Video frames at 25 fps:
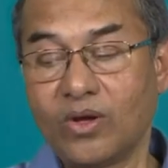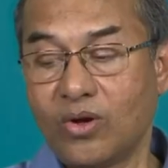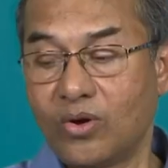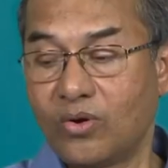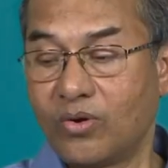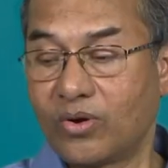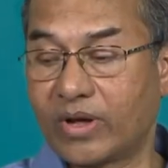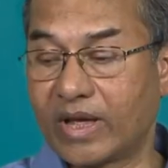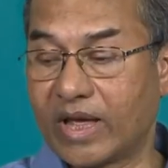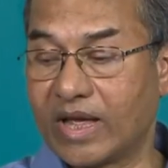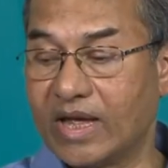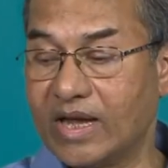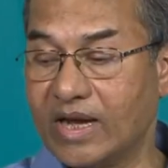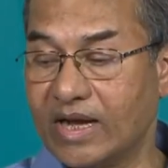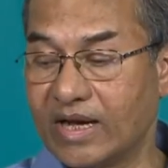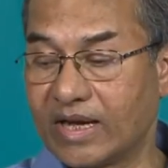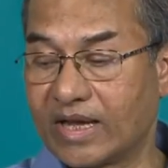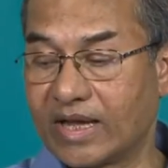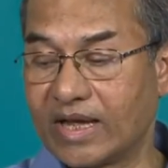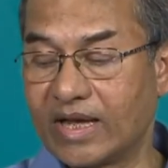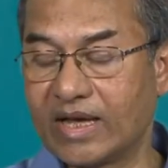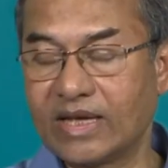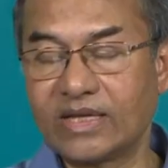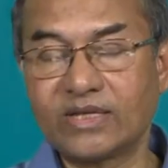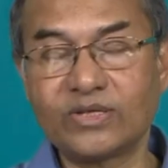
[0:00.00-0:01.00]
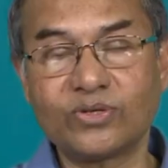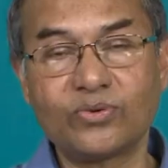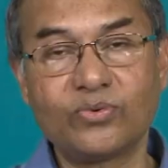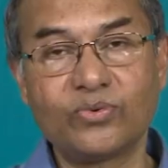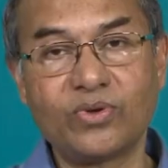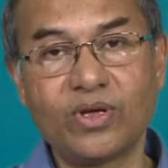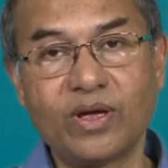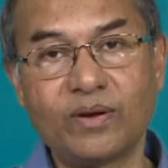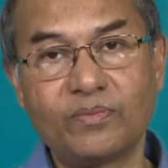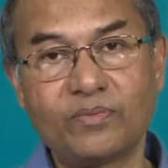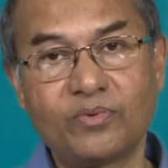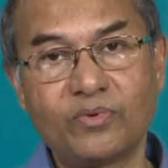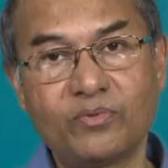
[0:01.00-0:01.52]
Okay, in case we
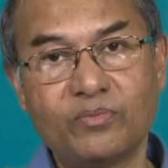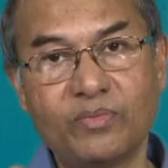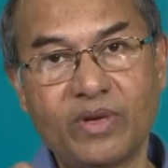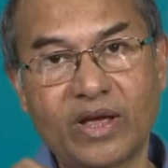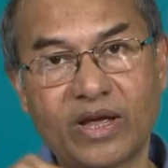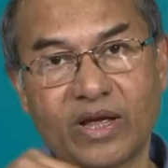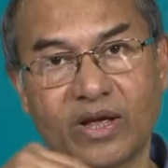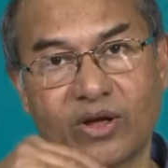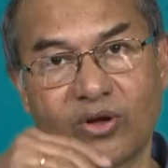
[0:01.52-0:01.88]
have to make a